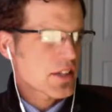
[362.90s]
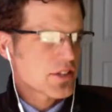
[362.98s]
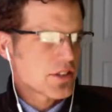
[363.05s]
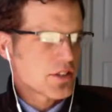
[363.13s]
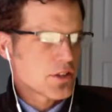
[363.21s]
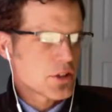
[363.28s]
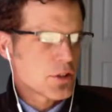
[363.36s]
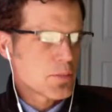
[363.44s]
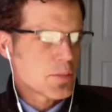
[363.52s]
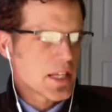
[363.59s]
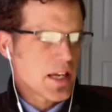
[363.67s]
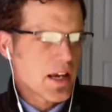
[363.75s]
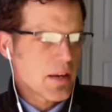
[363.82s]
to 2
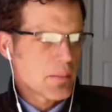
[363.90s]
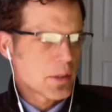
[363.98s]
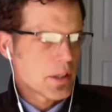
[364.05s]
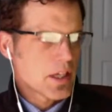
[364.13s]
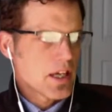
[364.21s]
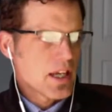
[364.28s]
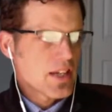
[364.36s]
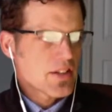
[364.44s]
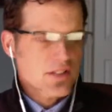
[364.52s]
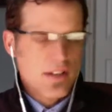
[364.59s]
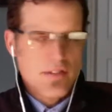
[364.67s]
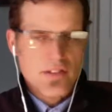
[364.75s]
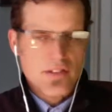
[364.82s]
p.m.,
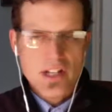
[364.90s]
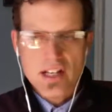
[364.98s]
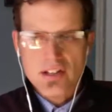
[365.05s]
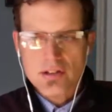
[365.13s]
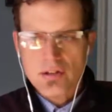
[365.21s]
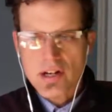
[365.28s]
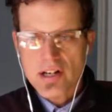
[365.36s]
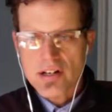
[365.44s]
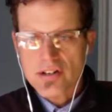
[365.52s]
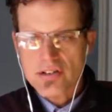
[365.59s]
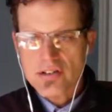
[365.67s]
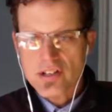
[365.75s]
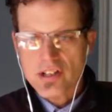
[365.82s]
7th and 8th
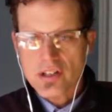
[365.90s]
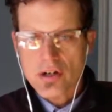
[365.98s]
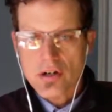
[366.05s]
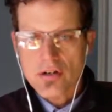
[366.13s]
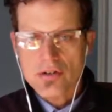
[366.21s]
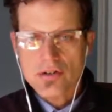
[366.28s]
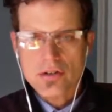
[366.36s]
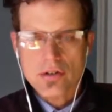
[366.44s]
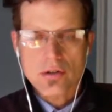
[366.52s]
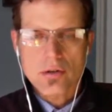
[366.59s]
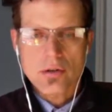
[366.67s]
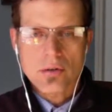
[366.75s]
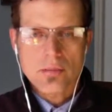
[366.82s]
graders can go
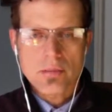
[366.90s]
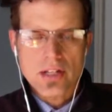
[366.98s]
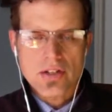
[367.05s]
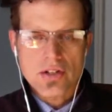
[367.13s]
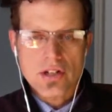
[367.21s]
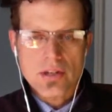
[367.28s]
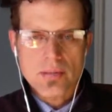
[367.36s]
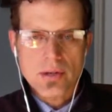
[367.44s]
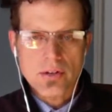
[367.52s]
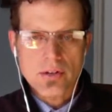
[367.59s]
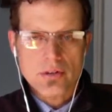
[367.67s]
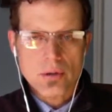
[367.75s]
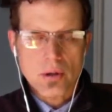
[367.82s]
to Main Street Middle
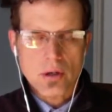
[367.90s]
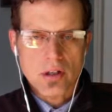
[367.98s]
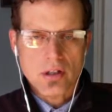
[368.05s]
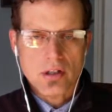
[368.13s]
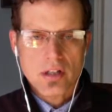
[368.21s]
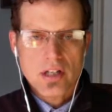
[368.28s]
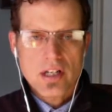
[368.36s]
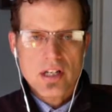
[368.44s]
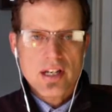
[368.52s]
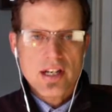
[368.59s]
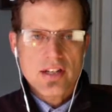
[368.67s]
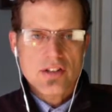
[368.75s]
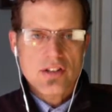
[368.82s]
School,
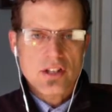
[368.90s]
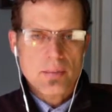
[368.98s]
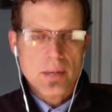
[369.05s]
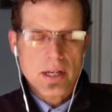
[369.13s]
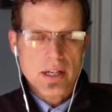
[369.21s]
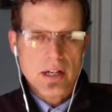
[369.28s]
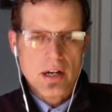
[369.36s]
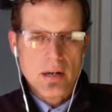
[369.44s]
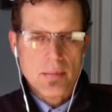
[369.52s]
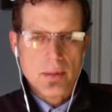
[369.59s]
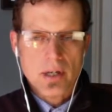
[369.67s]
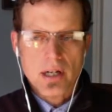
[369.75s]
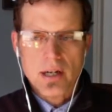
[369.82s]
and you can pick up
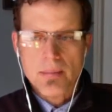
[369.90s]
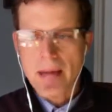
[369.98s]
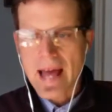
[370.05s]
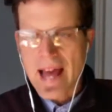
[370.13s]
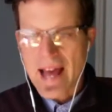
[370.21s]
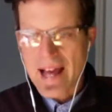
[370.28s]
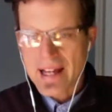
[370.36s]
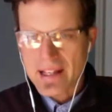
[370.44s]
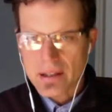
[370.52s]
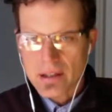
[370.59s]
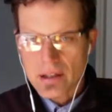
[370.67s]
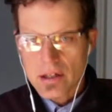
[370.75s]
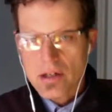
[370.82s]
a bag
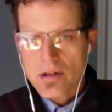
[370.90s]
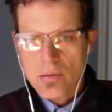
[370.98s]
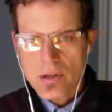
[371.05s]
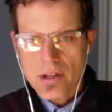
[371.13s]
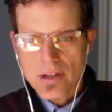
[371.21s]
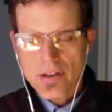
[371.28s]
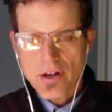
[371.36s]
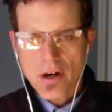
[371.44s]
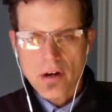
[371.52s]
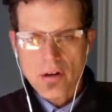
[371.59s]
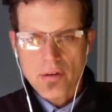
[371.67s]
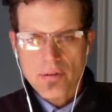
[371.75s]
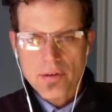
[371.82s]
with
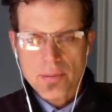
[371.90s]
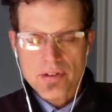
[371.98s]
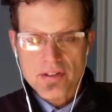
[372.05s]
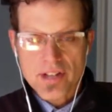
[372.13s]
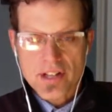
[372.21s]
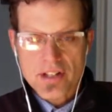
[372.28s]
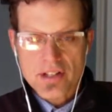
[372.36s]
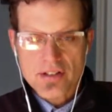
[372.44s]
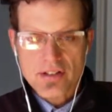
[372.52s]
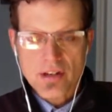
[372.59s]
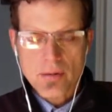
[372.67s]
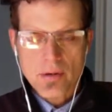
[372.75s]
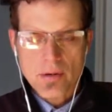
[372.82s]
all of the possessions
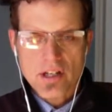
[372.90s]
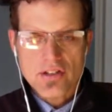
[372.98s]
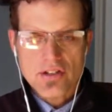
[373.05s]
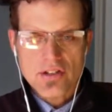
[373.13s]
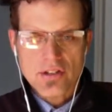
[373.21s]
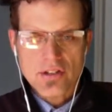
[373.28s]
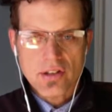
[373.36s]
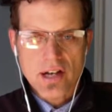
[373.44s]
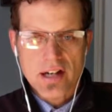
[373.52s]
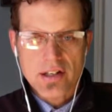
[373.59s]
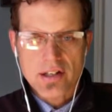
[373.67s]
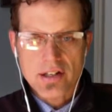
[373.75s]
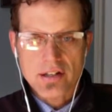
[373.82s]
that were in your
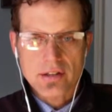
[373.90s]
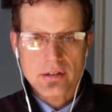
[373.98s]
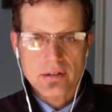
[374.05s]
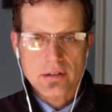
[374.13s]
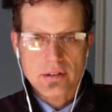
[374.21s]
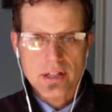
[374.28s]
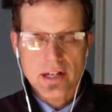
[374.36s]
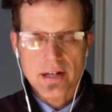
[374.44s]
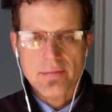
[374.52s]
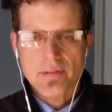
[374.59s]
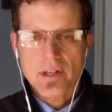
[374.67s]
locker, okay?